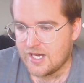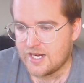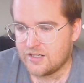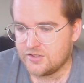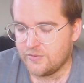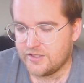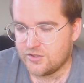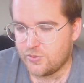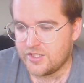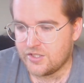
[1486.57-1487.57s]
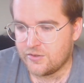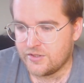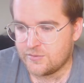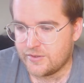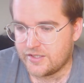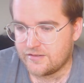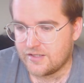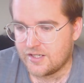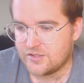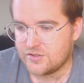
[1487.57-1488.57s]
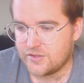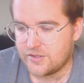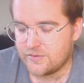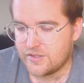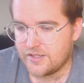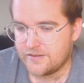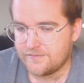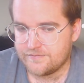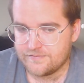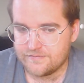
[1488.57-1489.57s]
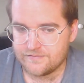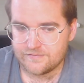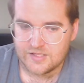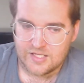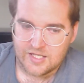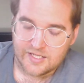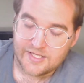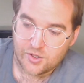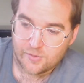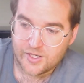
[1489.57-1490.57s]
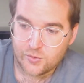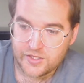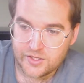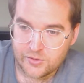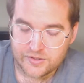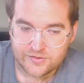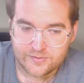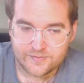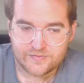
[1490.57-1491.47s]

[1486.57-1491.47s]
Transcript: I also read Quinn Ewers, but I also don't care about Quinn Ewers.